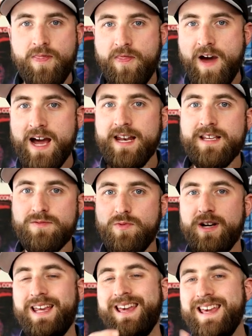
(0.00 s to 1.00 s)
And that is
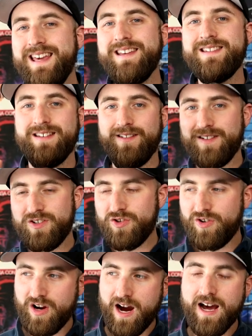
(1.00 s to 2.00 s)
what he is
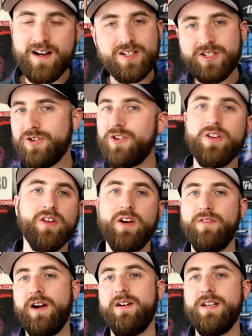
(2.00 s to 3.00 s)
kind of circling
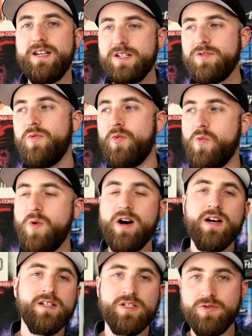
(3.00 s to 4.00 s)
around. He doesn't
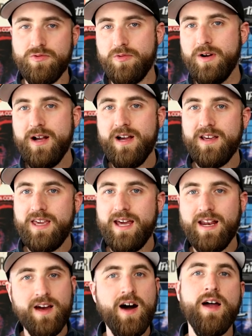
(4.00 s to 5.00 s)
want to
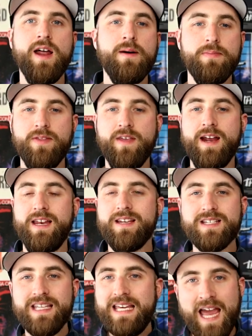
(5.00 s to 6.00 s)
get caught up in that. He
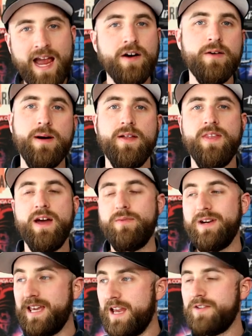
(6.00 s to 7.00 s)
doesn't care about that.
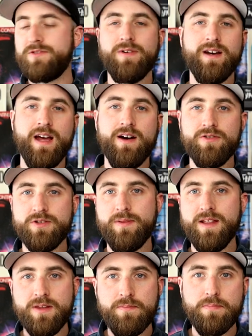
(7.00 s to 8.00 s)
What he cares right now is
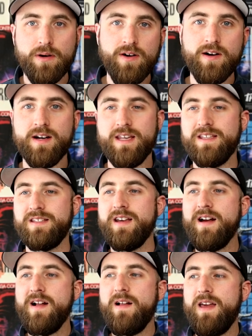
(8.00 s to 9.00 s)
about the bird. He's
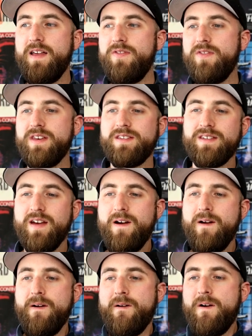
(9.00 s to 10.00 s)
in this
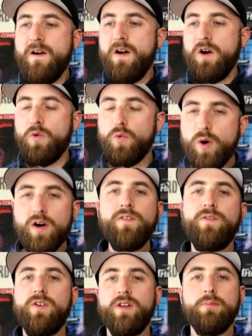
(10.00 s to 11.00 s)

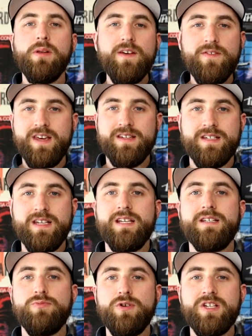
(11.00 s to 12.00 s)
willful
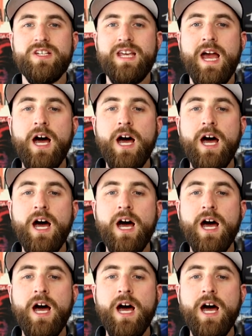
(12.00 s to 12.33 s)
obliviousness, which is